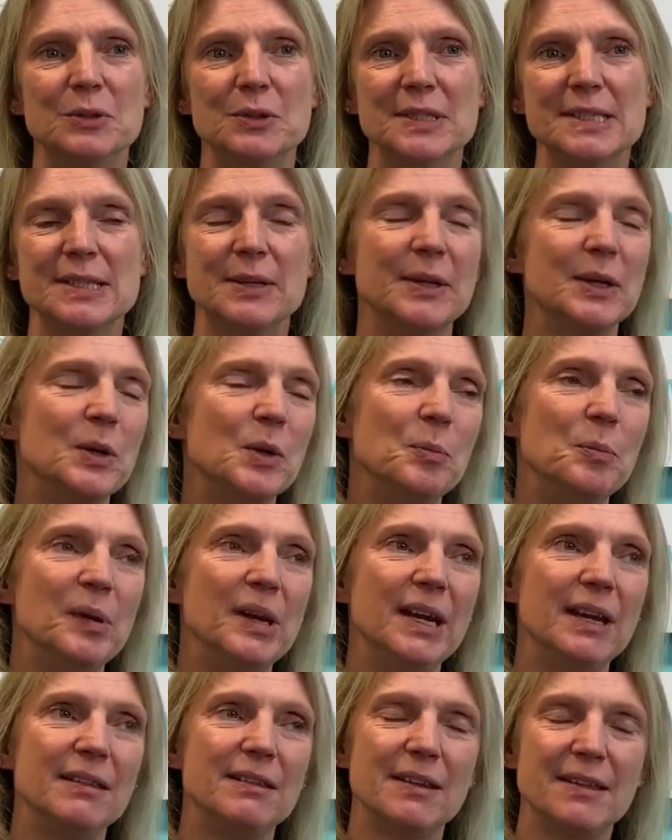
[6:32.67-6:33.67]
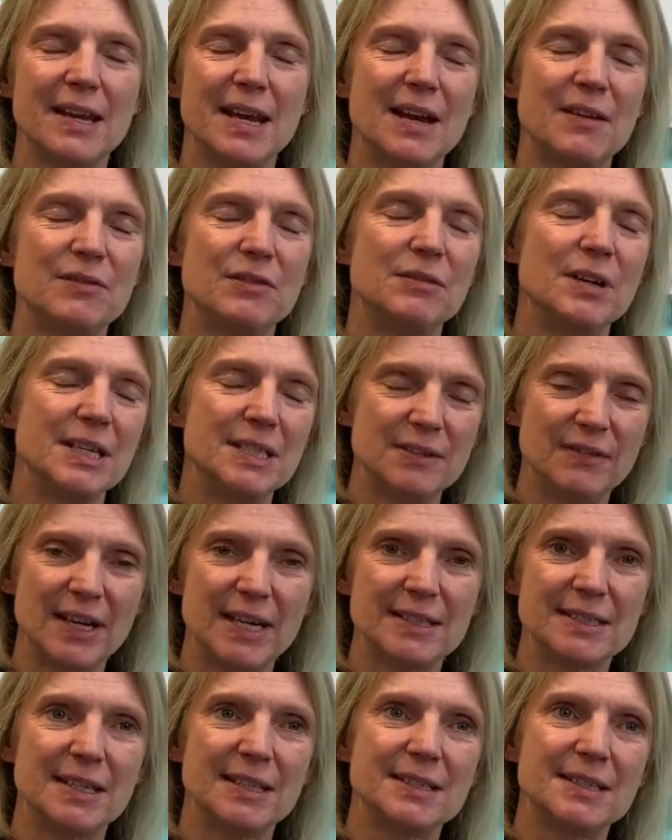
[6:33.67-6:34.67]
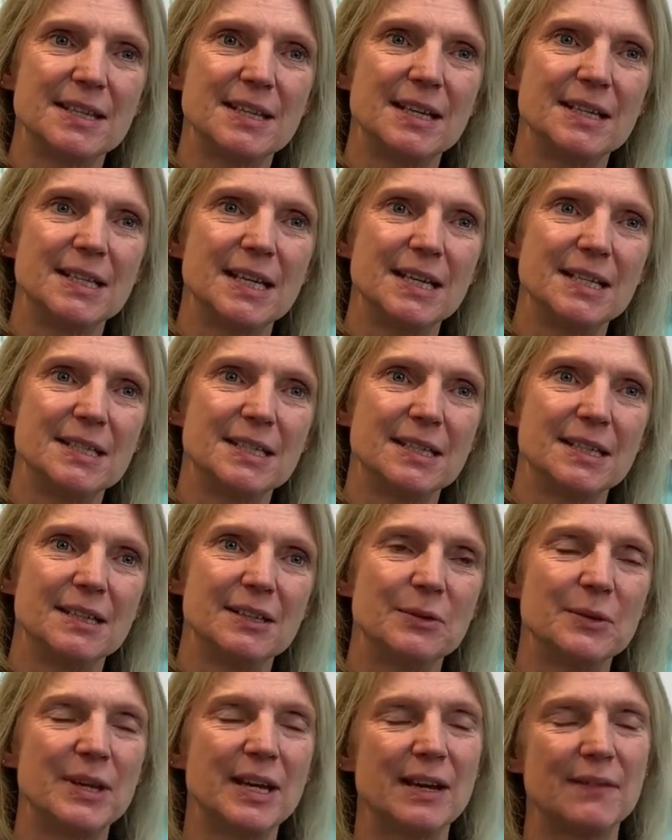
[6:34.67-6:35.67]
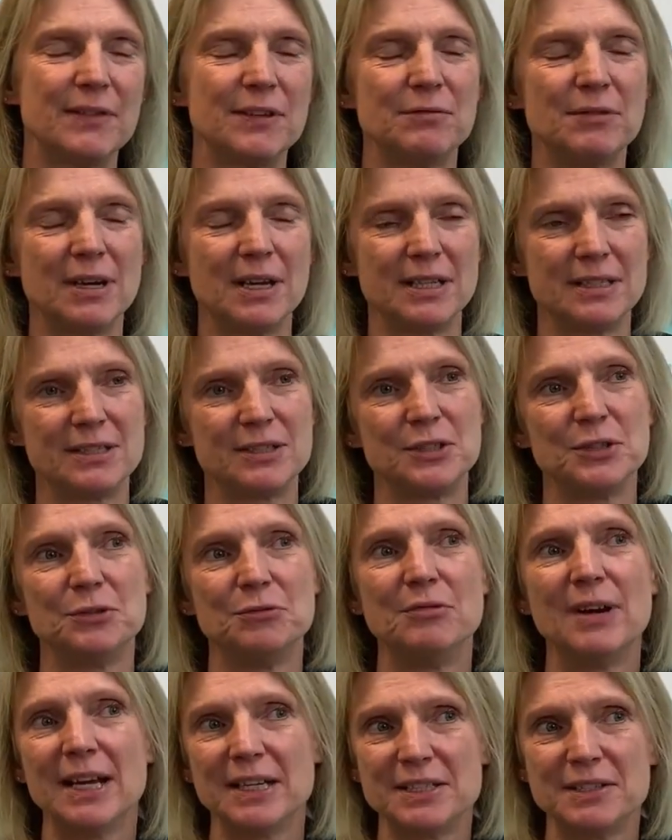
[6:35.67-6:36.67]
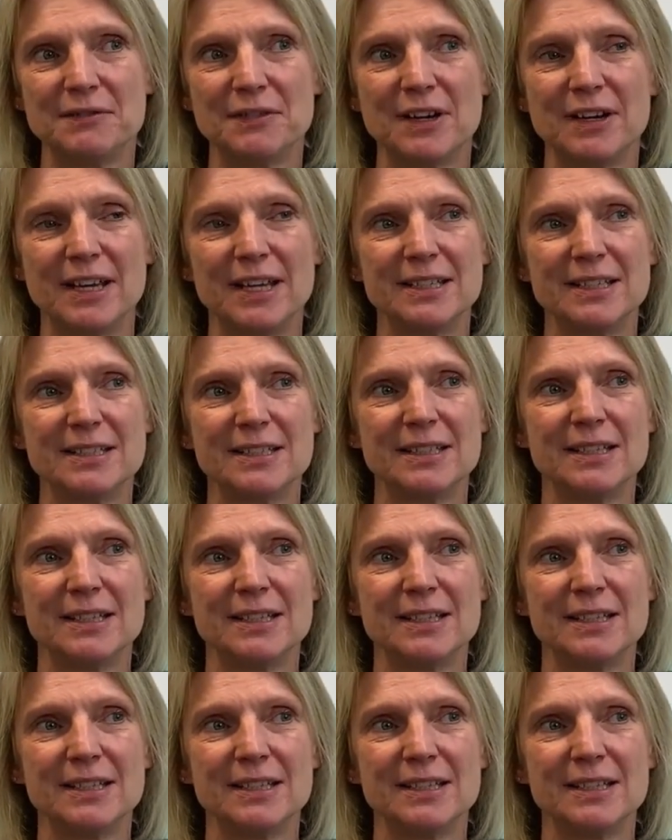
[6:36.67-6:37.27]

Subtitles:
So it could be that they have a right of access to their data, or they have the right to rectify it,